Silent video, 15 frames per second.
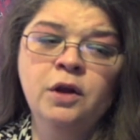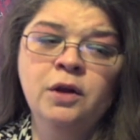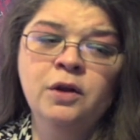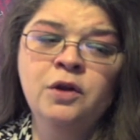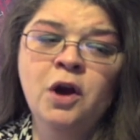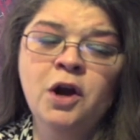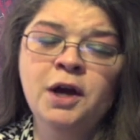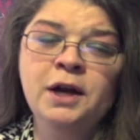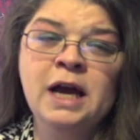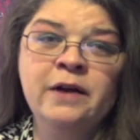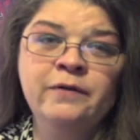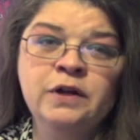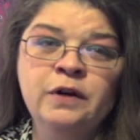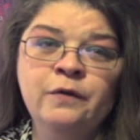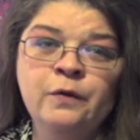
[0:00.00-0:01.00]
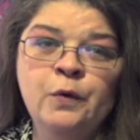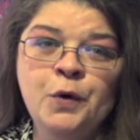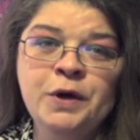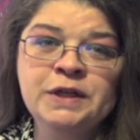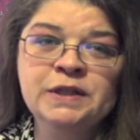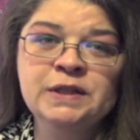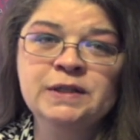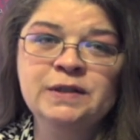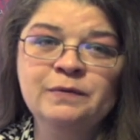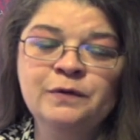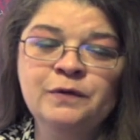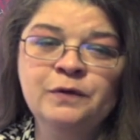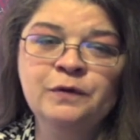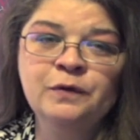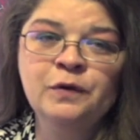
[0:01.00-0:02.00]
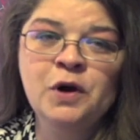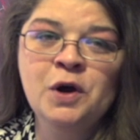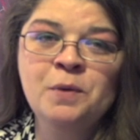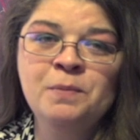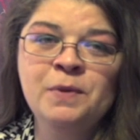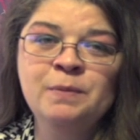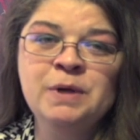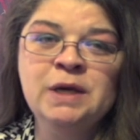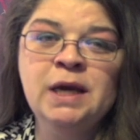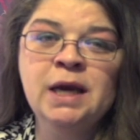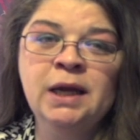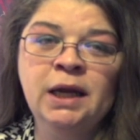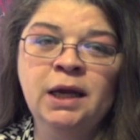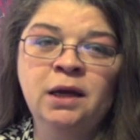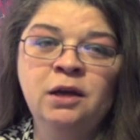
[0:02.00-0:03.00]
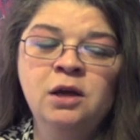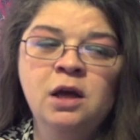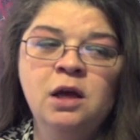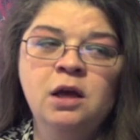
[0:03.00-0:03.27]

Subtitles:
not having a voice from the beginning